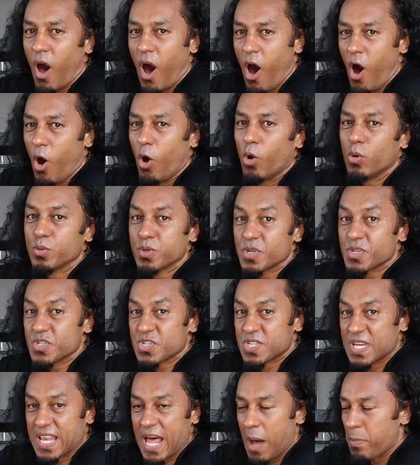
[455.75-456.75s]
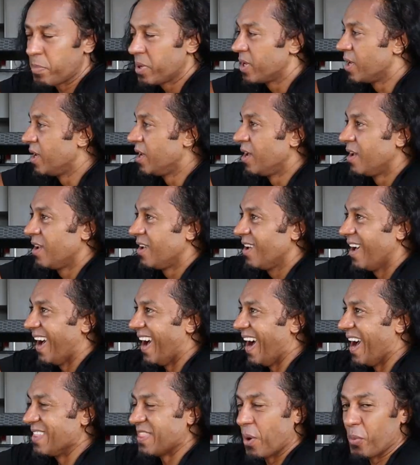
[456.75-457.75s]
old sit up
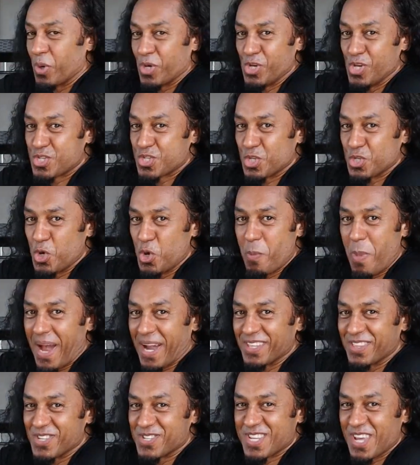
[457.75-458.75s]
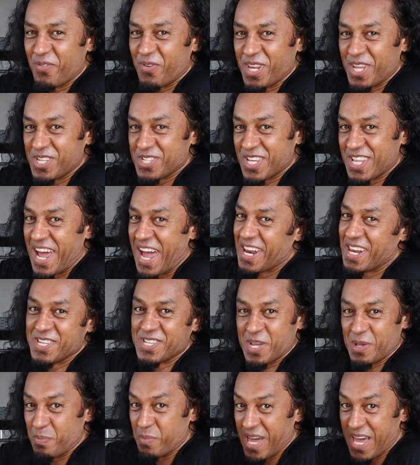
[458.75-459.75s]
uh, that we used to do back in the 70s and
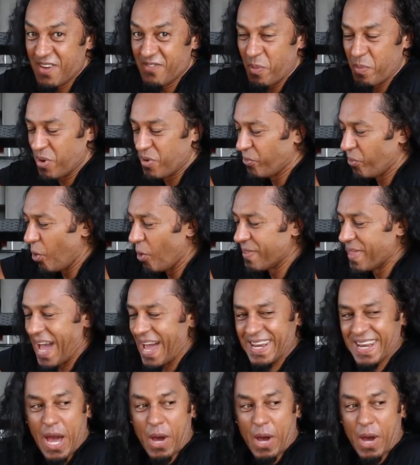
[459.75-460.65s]
80s, and even before that.